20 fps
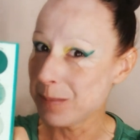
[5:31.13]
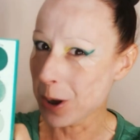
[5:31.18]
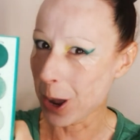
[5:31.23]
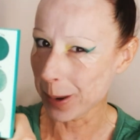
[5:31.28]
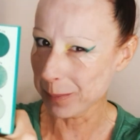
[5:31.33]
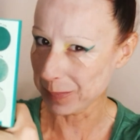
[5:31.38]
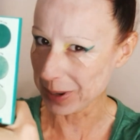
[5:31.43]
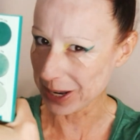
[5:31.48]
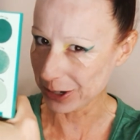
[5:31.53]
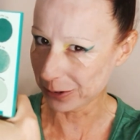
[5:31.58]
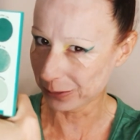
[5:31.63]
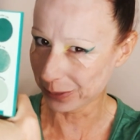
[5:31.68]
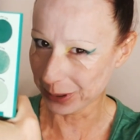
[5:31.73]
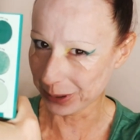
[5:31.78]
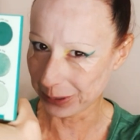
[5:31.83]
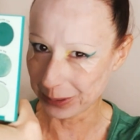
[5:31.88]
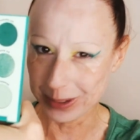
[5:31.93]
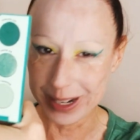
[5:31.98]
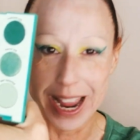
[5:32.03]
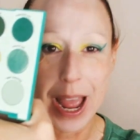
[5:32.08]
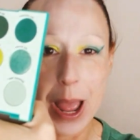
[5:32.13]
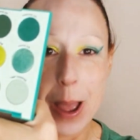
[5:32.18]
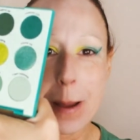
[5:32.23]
not being rude.